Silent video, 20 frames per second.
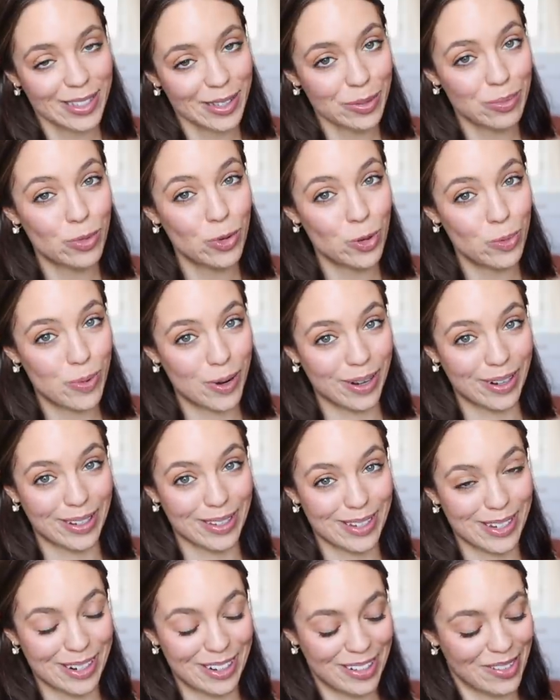is a pool party
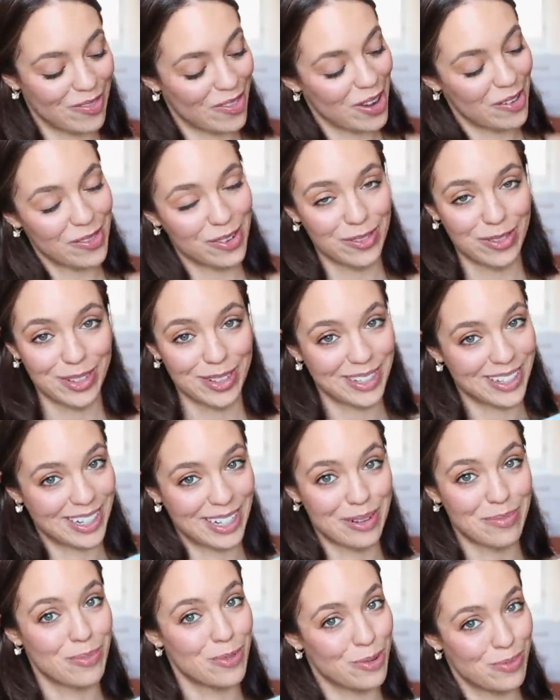skirt if I've ever
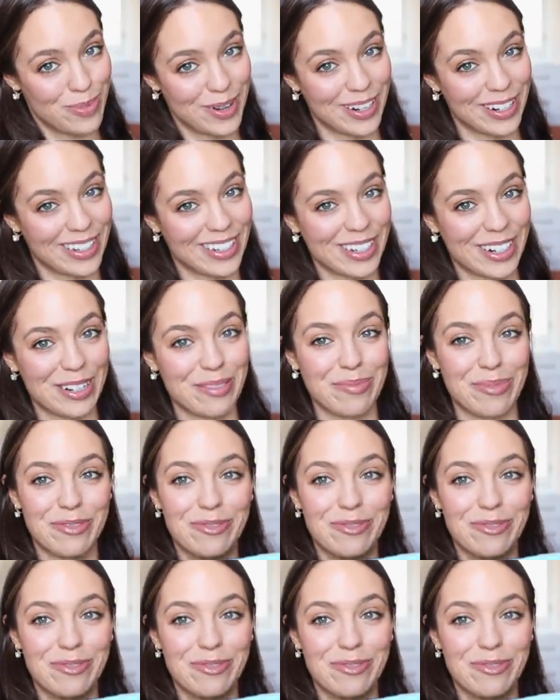seen a pool party skirt